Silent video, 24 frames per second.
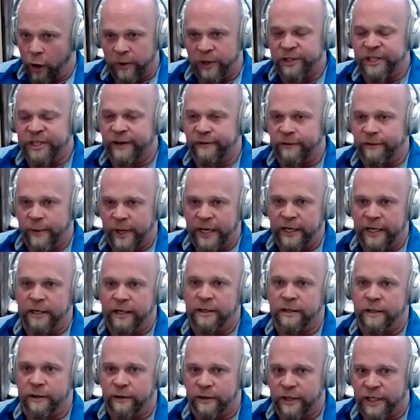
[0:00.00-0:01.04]
almost
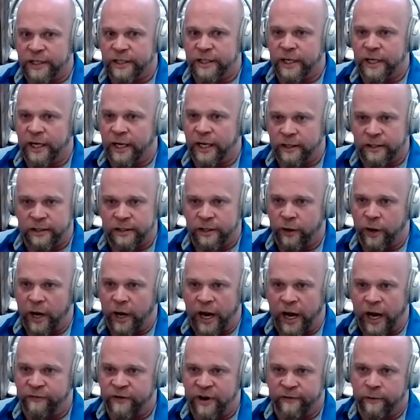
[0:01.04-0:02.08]
everybody can do this. And
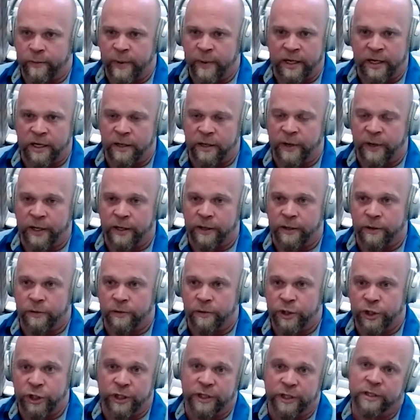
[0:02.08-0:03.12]
so I've never met anybody
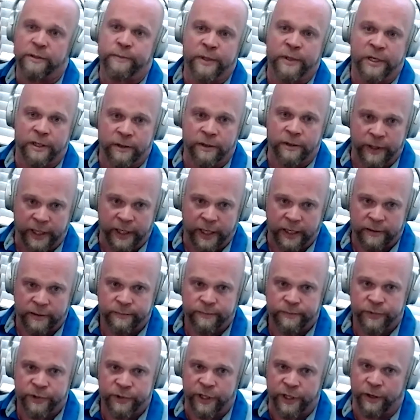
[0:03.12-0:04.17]
who shouldn't be doing
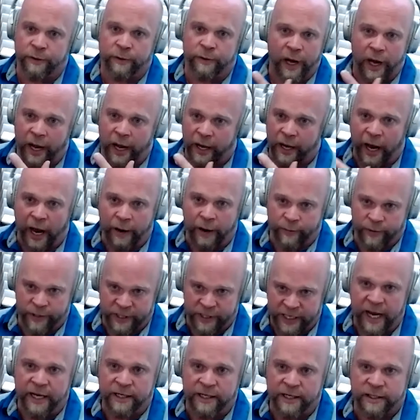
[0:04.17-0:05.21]
it. So I
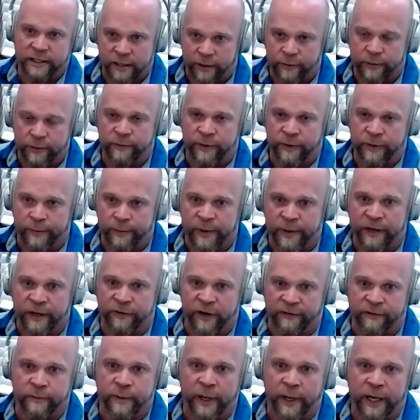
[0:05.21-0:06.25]
would, yes, I would
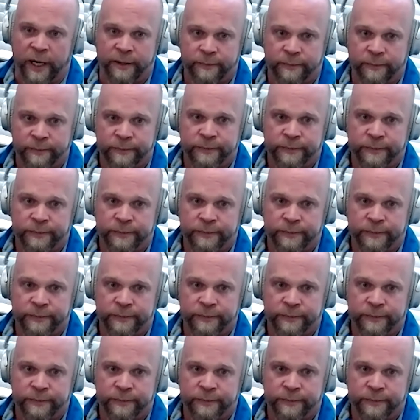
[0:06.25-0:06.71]
recommend it for everybody.